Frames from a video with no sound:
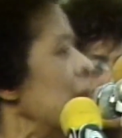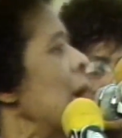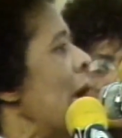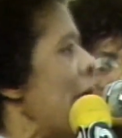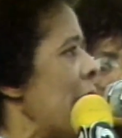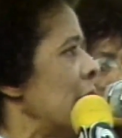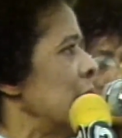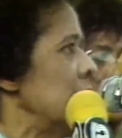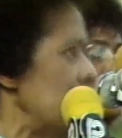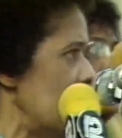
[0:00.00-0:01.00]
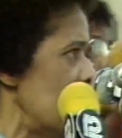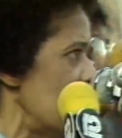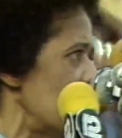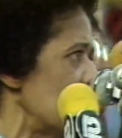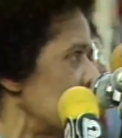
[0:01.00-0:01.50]
office as
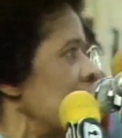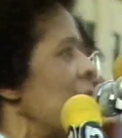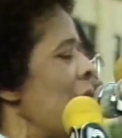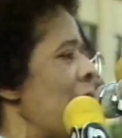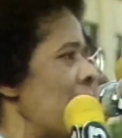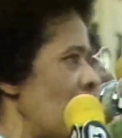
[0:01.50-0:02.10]
Secretary of State.